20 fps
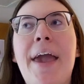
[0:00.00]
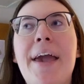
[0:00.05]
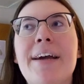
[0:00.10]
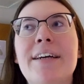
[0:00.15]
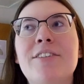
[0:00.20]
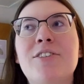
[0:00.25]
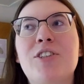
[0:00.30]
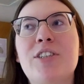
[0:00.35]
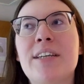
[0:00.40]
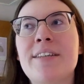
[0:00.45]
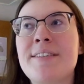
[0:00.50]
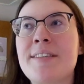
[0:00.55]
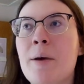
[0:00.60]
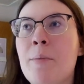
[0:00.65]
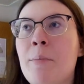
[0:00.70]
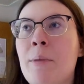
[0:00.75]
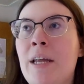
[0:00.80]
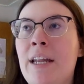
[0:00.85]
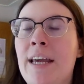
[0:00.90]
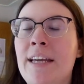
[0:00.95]
And she ends
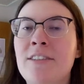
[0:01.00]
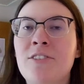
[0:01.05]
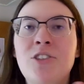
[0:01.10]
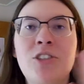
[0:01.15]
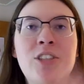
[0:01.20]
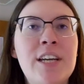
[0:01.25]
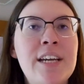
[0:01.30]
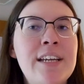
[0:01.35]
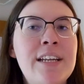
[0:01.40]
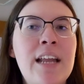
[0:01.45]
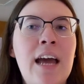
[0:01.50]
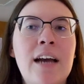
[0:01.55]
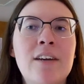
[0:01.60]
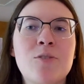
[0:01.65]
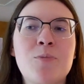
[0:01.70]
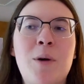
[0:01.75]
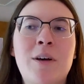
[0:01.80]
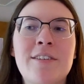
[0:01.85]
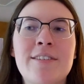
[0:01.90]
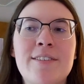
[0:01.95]
up meeting Shin,
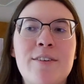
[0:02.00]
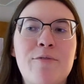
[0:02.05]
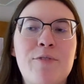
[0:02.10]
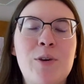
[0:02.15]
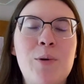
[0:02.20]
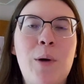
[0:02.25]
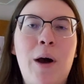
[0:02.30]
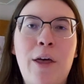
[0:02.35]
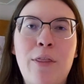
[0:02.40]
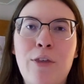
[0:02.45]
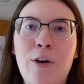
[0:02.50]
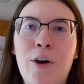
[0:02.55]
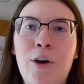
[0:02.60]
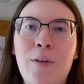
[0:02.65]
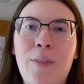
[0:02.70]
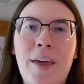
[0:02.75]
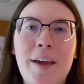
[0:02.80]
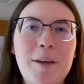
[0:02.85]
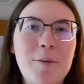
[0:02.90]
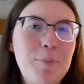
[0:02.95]
as well as a few
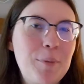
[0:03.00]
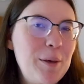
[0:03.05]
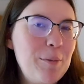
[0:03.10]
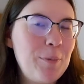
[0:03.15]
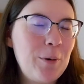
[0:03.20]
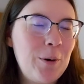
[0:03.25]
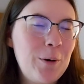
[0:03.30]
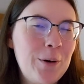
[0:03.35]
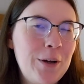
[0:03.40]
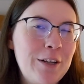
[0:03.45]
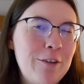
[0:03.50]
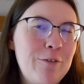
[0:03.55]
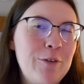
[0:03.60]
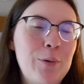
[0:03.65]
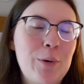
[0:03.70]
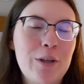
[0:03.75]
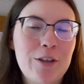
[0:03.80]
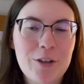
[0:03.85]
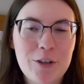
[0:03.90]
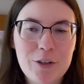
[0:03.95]
other like people and a
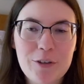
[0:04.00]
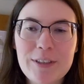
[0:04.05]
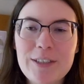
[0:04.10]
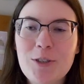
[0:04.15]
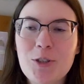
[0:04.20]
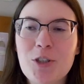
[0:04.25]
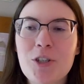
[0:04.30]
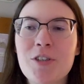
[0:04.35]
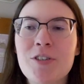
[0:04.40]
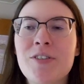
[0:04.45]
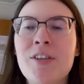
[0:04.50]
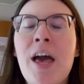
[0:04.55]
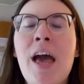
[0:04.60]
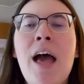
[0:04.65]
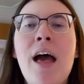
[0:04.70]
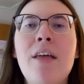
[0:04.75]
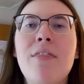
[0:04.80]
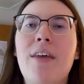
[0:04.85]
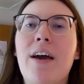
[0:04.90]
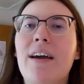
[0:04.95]
few other creatures
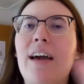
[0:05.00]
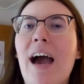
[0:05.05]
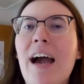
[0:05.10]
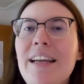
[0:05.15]
that